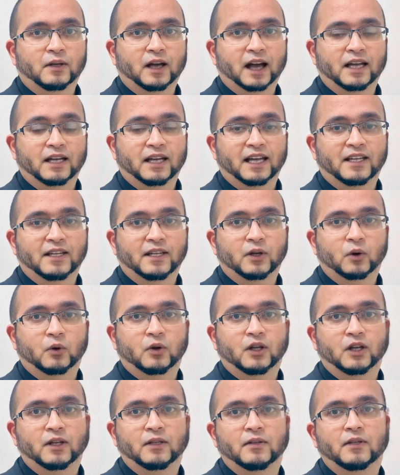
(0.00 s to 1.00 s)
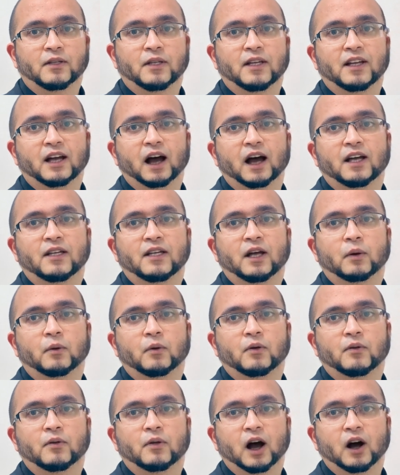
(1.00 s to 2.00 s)
In conclusion, the
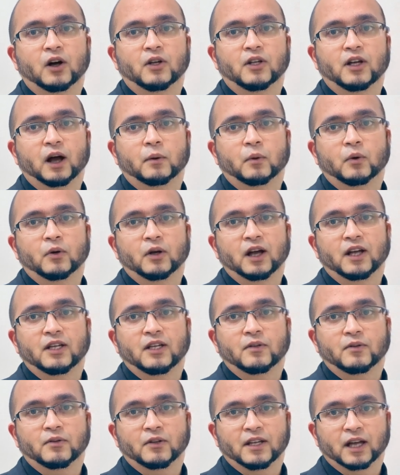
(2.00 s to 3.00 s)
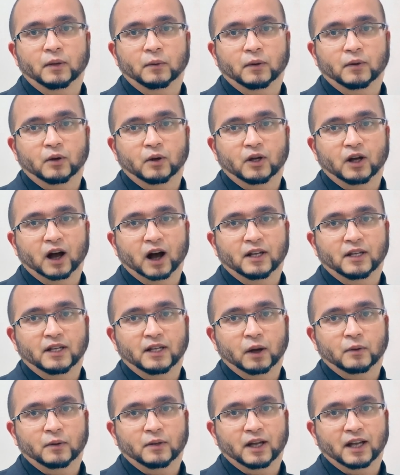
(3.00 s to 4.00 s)
concept of large number is a fundamental
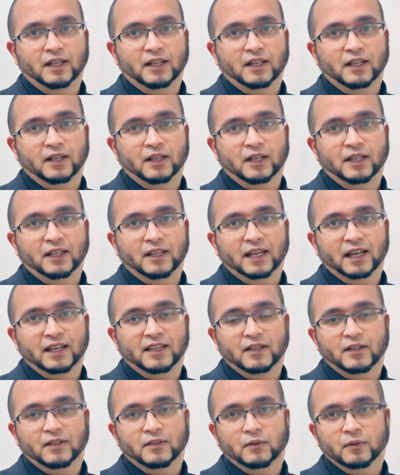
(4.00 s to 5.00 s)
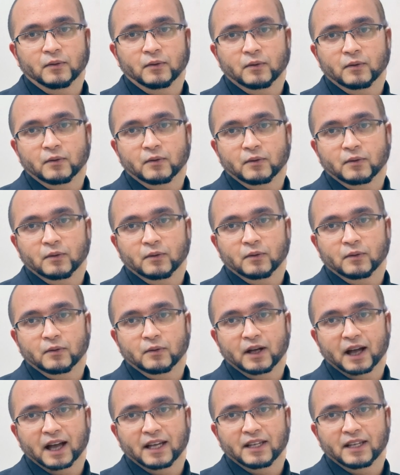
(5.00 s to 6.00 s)
concept in statistics.
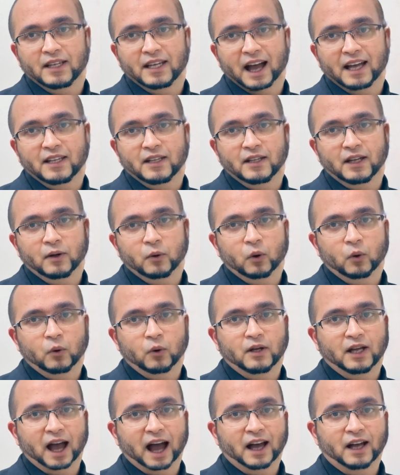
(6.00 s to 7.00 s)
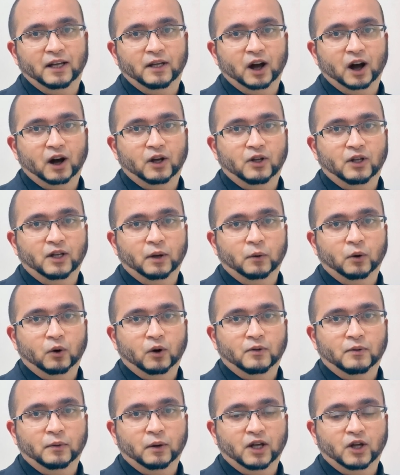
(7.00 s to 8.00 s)
It states that when we take a large
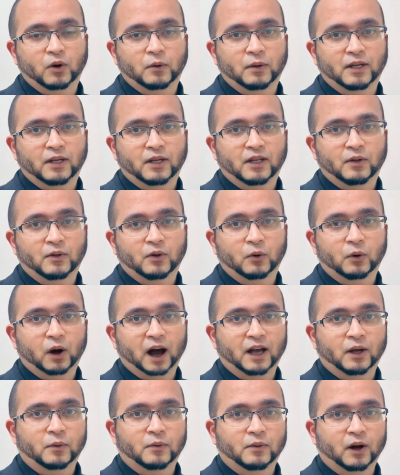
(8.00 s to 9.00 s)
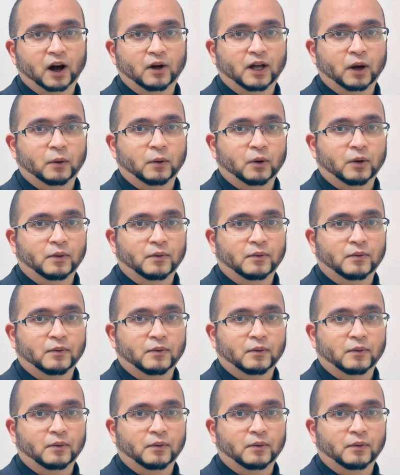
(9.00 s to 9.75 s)
number of measurements of a random variable,